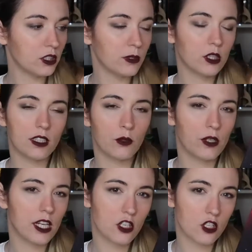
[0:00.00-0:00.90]
because I
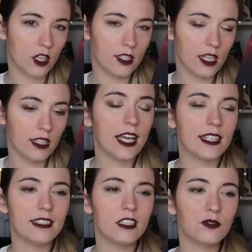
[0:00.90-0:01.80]
really enjoyed it. It
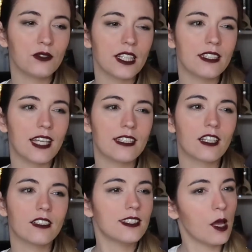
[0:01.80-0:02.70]
didn't feel that
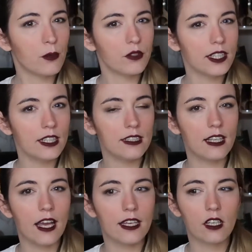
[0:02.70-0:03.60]
contemporary
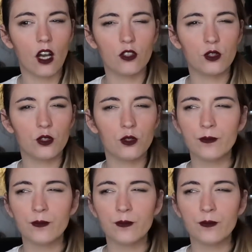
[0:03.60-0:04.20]
like other,